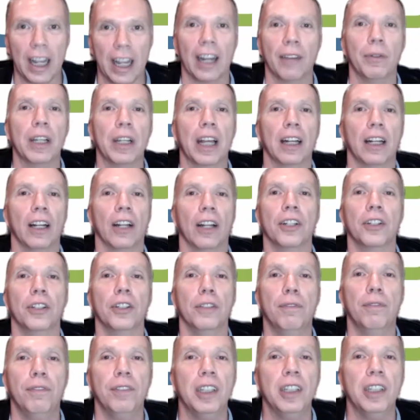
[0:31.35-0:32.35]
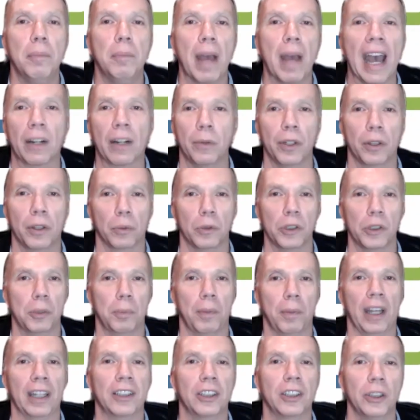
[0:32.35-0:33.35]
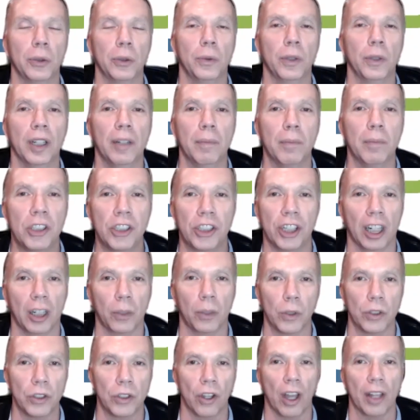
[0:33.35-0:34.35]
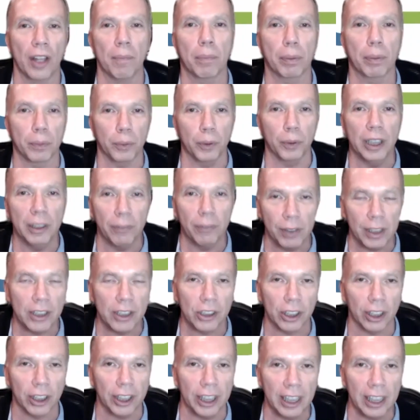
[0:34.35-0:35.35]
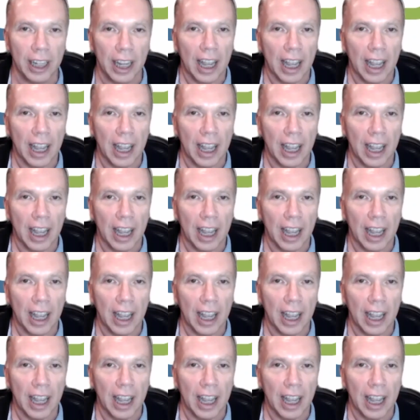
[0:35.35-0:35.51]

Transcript: We got a lot of good feedback with respect to when Michelle was on previously.